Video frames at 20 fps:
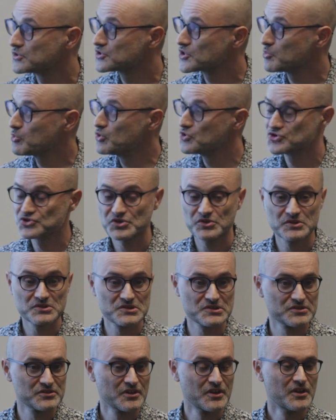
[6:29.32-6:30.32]

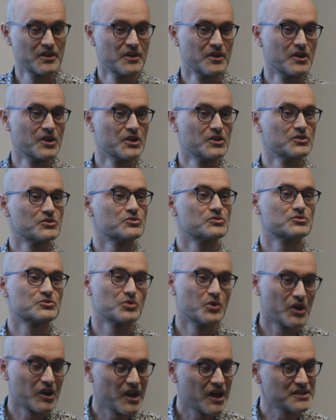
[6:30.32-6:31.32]
contributions
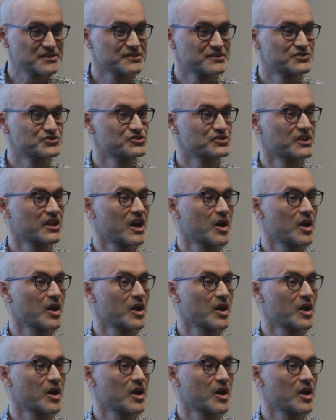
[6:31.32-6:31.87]
to a large